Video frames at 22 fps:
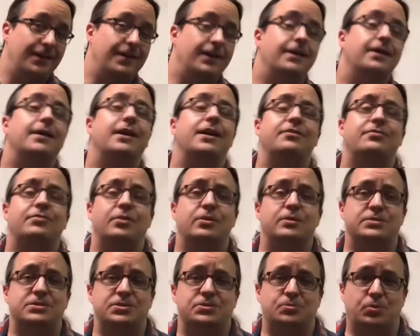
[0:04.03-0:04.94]
Hey
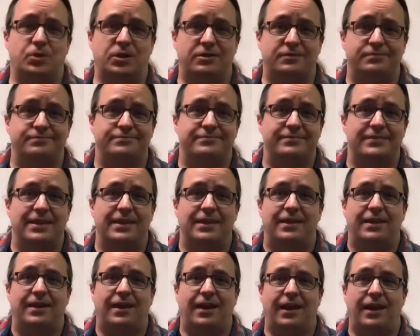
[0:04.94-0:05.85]
folks, it's Will,
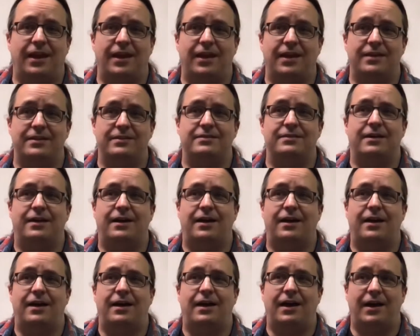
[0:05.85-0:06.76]
and
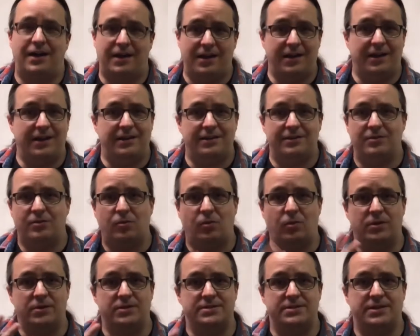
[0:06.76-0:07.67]
I
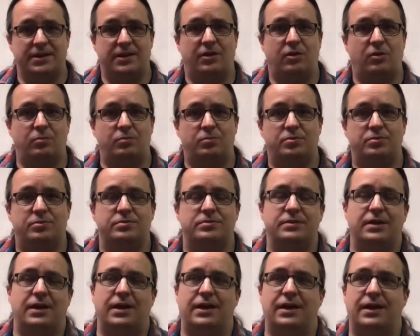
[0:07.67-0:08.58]
wanted to help
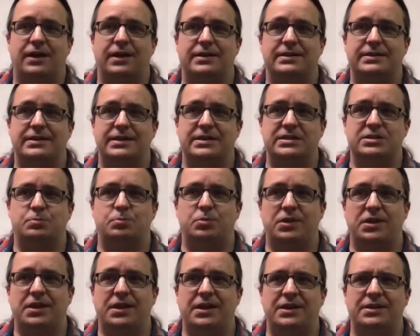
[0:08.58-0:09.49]

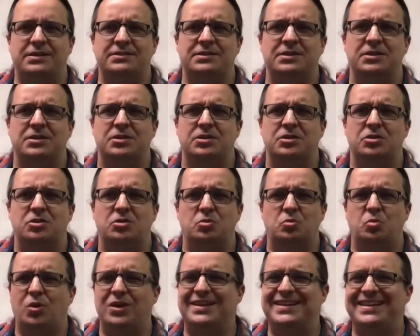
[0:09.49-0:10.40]
explain
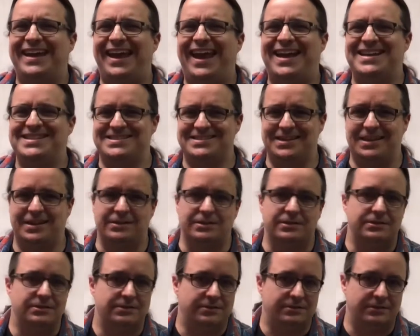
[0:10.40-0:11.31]
what casting
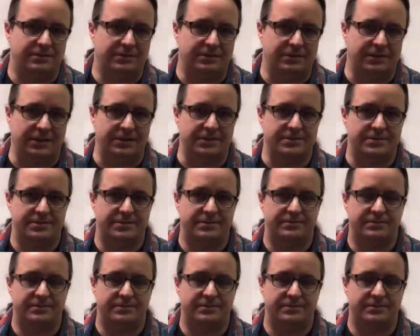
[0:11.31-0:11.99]
is.